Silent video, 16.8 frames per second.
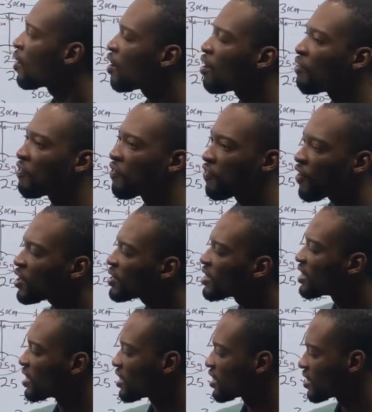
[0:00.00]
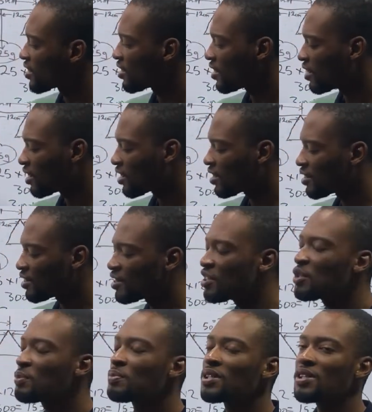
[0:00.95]
of forces.
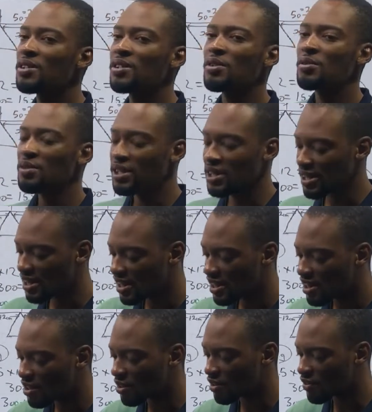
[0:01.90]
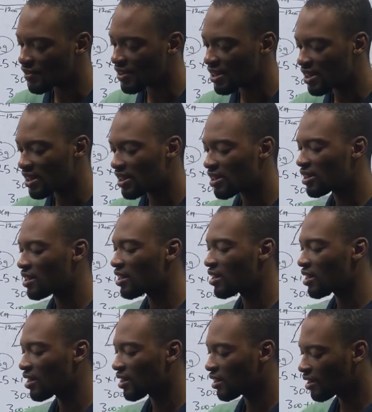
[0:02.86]
This brings us to the end of this
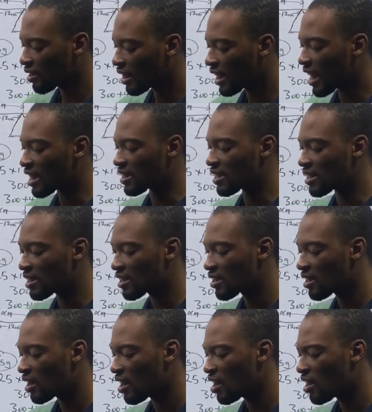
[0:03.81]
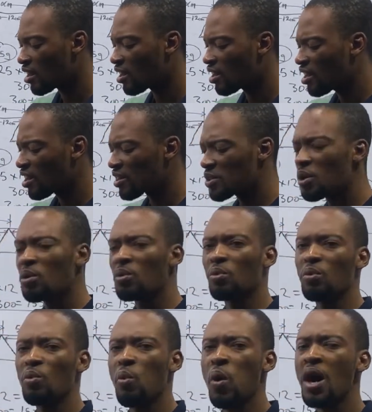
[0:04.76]
class.
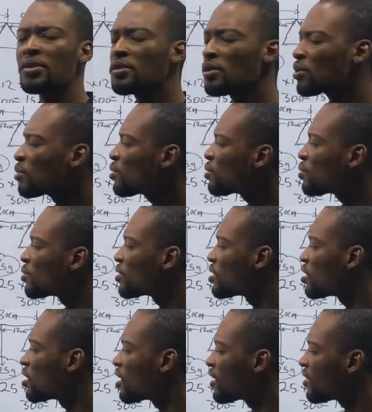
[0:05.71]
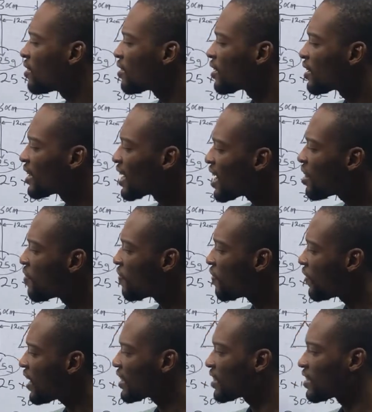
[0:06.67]
So, what do you do? Get the
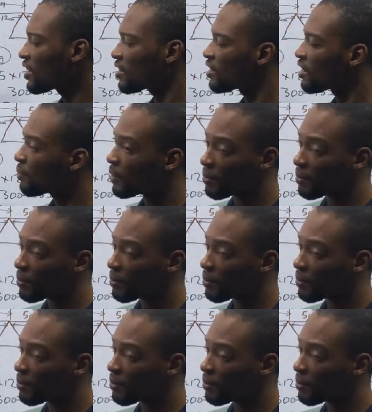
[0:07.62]
Flashlearners Jamb